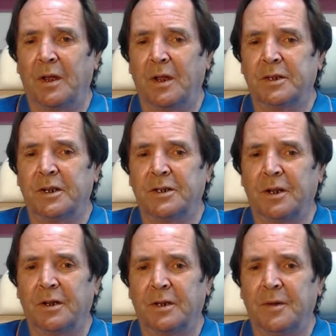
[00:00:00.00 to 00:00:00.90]

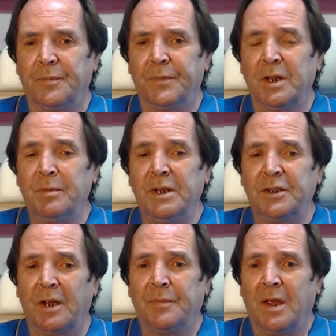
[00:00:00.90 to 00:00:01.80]
Turkey. In the
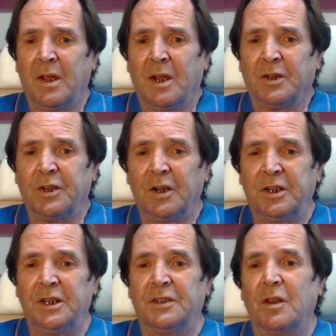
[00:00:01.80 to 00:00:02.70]
meantime,
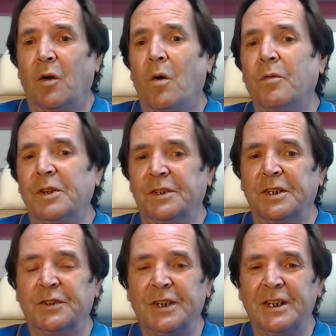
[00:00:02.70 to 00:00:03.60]
Turkey
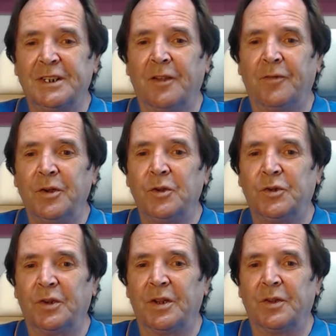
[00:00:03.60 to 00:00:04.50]
obviously sees its
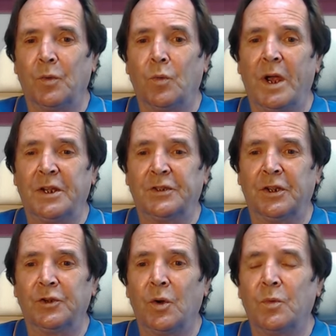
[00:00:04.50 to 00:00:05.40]
future in the West
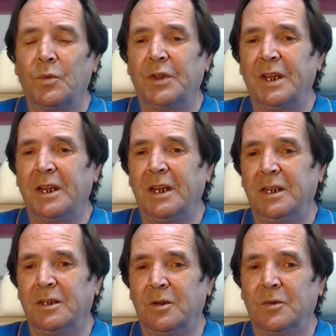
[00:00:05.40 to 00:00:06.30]
and not with the
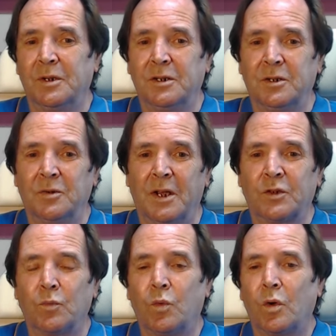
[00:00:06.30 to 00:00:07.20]

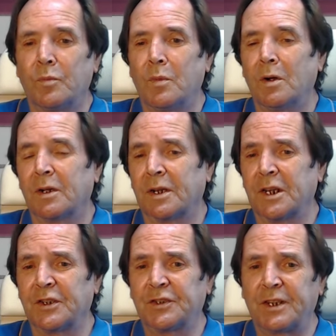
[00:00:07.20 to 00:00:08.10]
EU-US
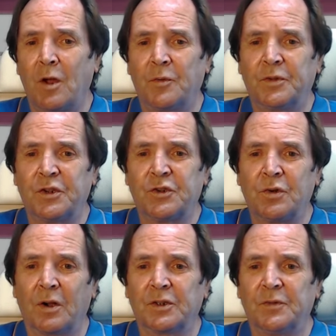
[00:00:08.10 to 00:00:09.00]
warmongering self-destructive